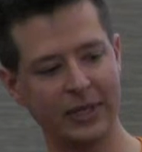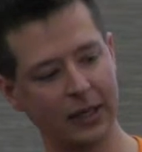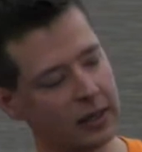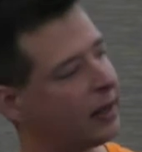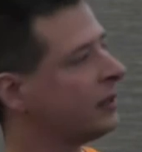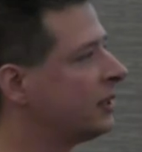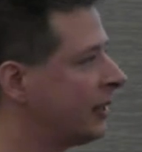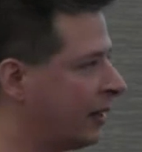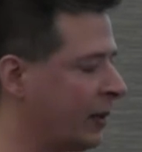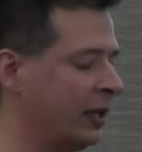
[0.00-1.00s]
technology
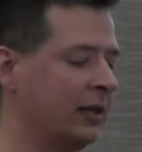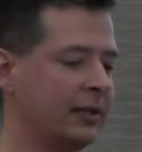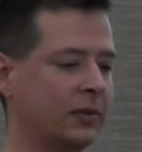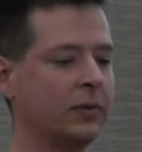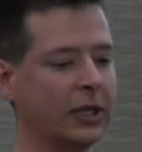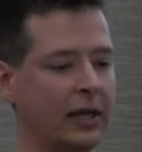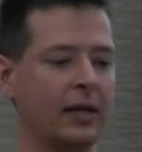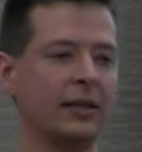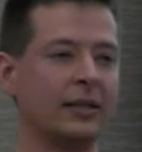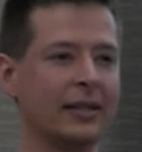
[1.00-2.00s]
like mine that isn't working
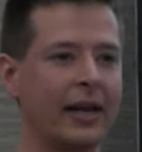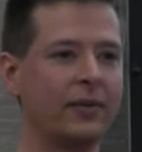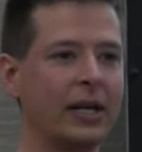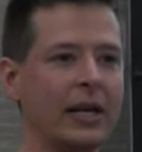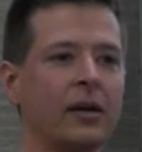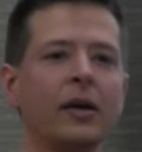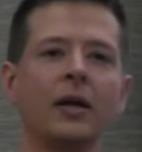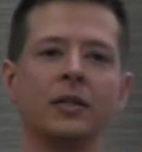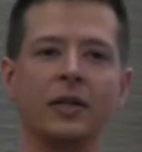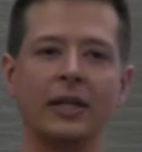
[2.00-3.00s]
on this slide right now
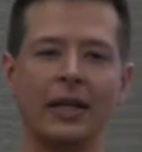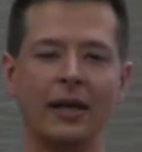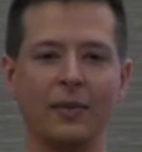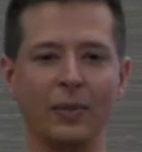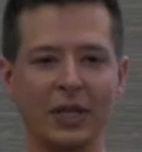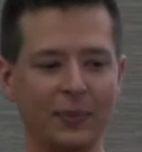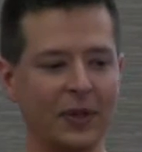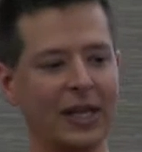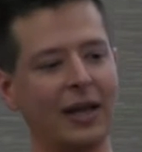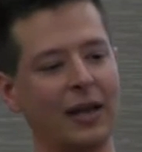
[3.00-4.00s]
so that they can
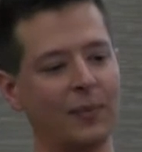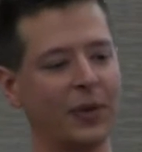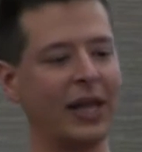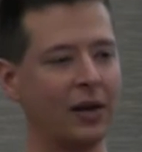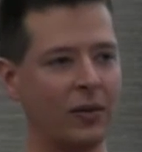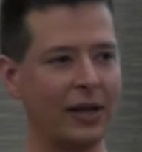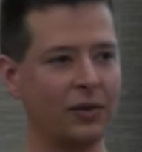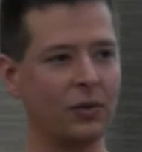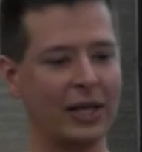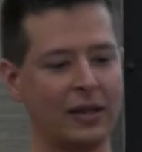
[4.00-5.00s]
manipulate and play
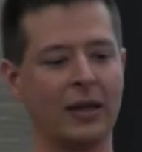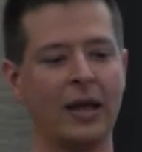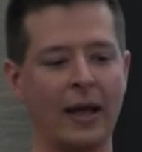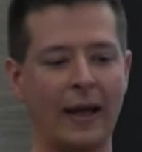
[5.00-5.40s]
around with